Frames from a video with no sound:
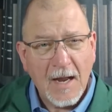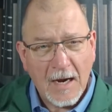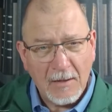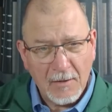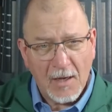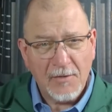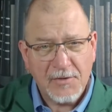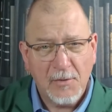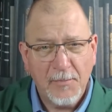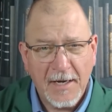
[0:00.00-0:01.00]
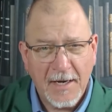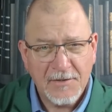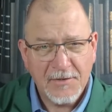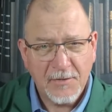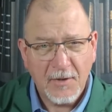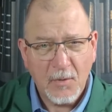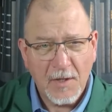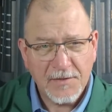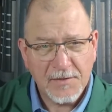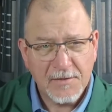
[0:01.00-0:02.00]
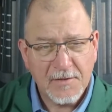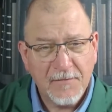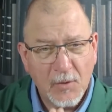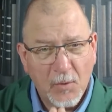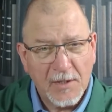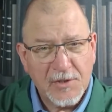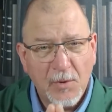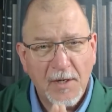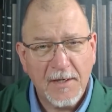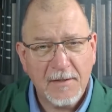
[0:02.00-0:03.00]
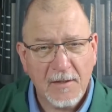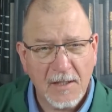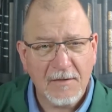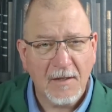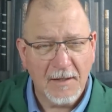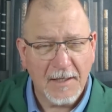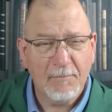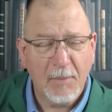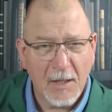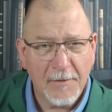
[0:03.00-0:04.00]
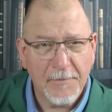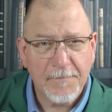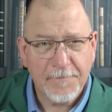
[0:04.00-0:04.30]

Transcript: I'll also be answering your questions. If you want to join, click the link below.